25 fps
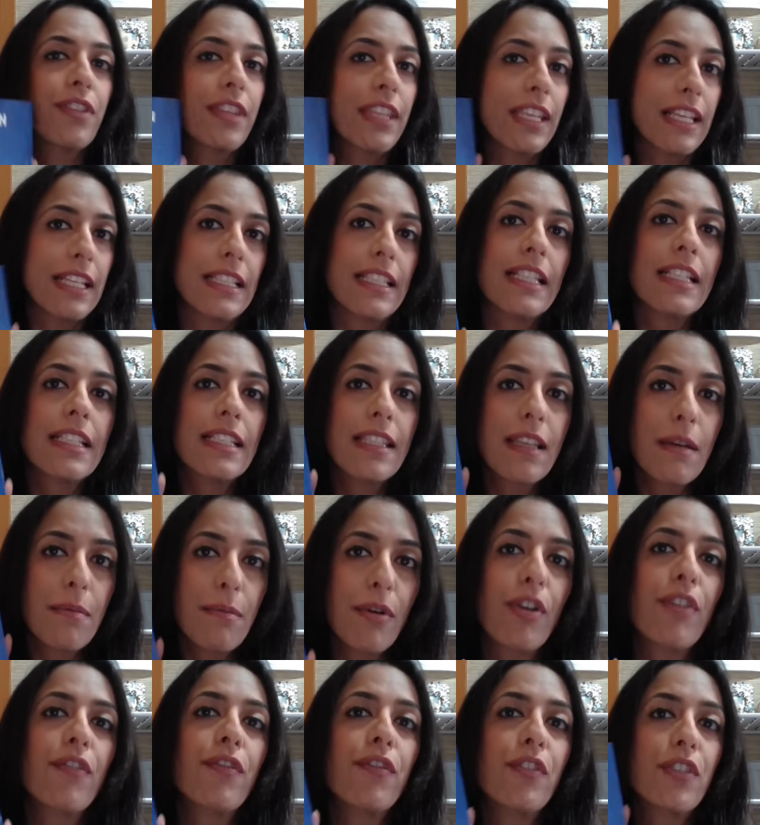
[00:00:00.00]
This is the
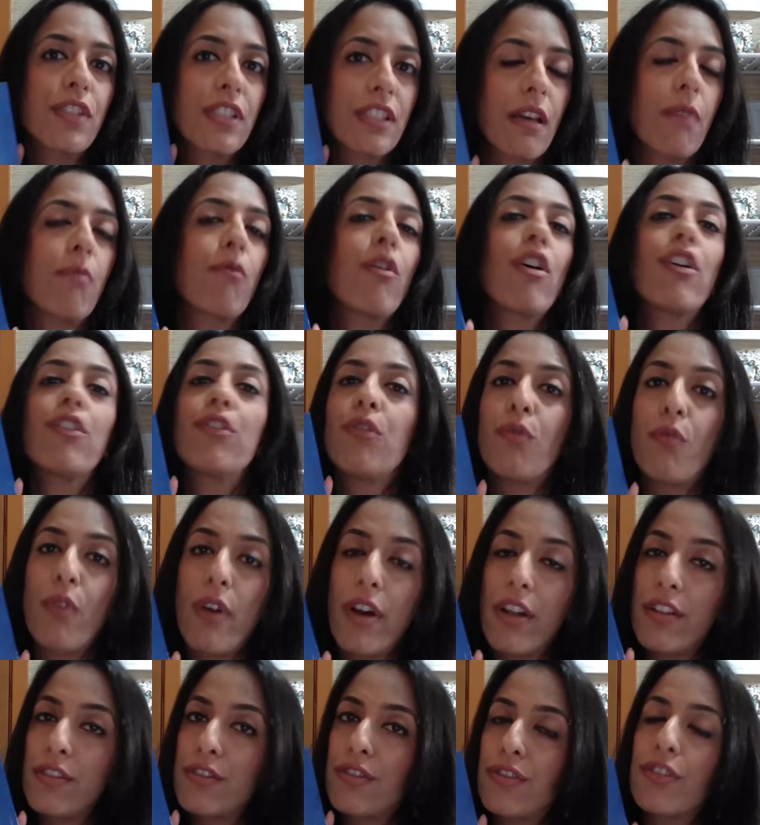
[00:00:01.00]
book for someone who
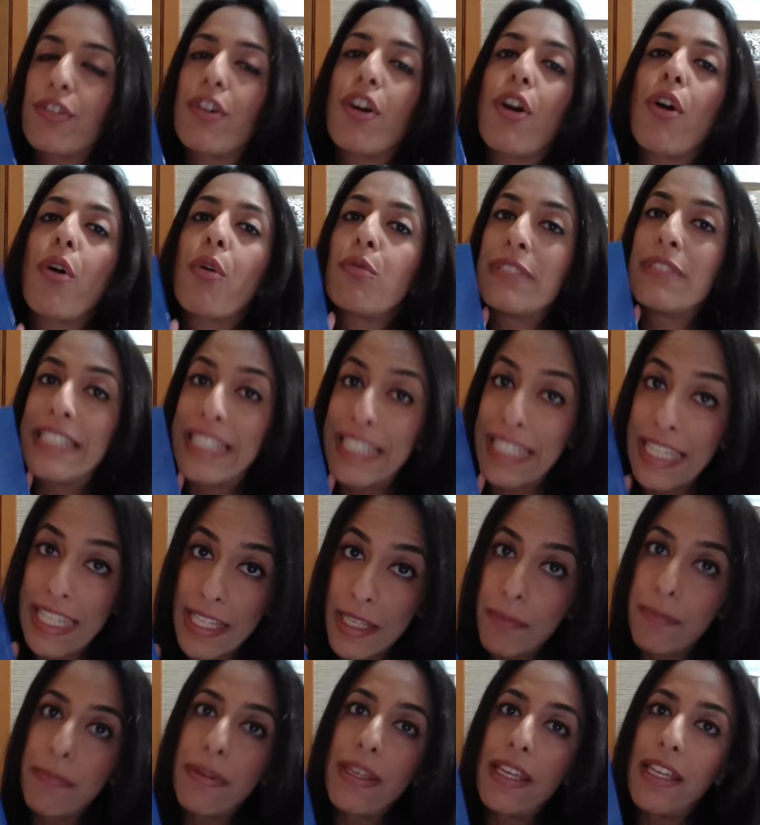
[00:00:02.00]
wants to go
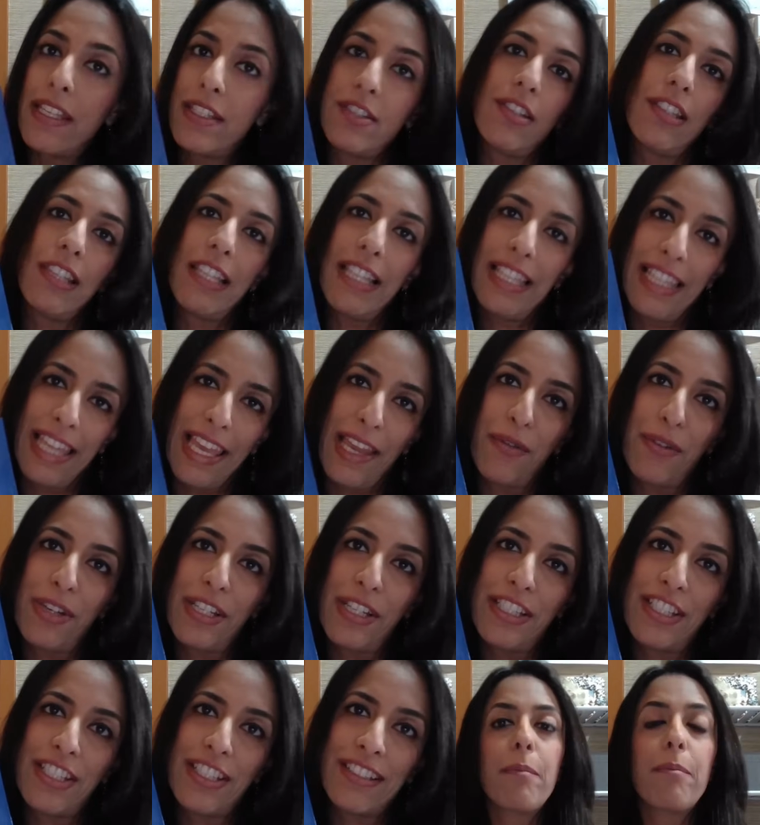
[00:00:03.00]
deep into the
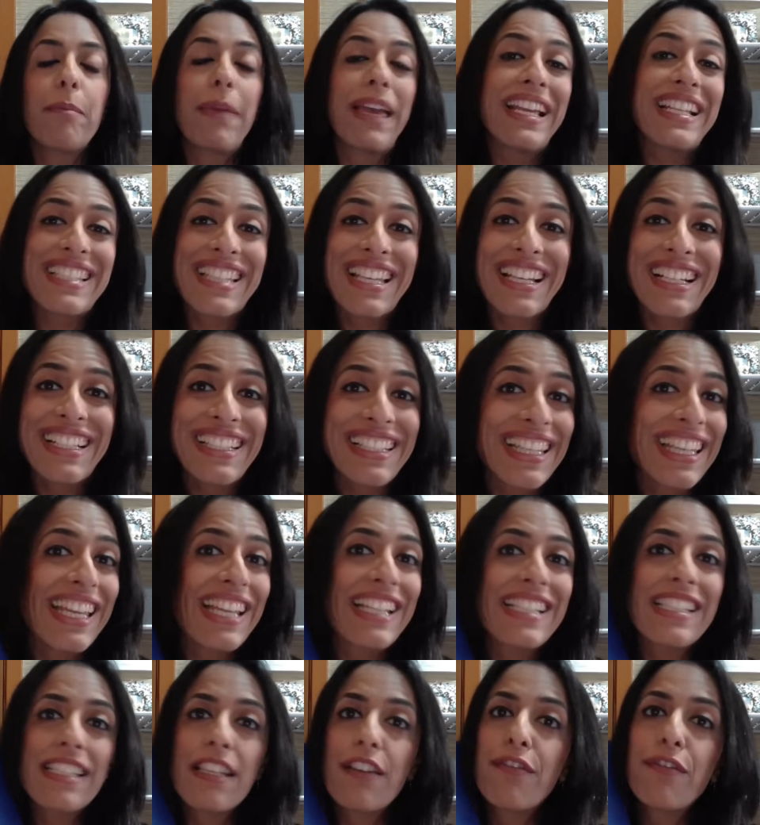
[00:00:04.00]
language. Basically,
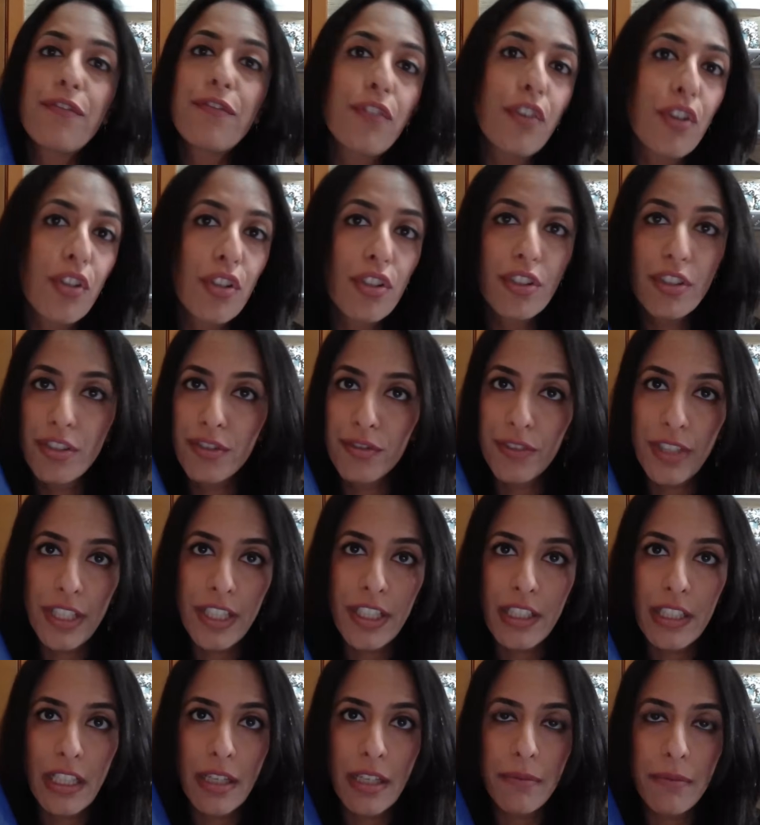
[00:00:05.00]
it's a full
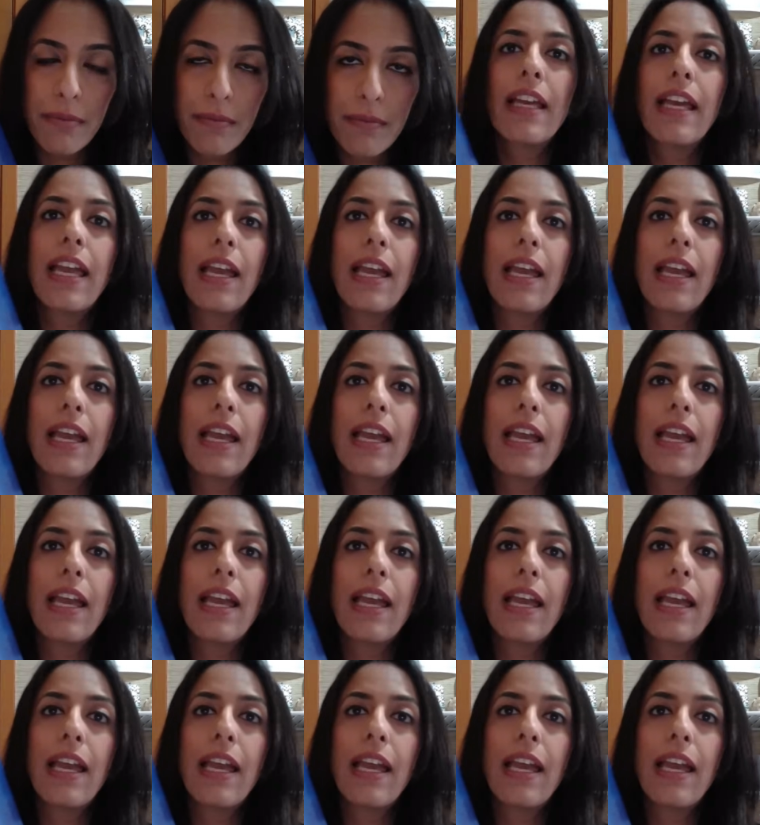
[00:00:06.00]
curriculum.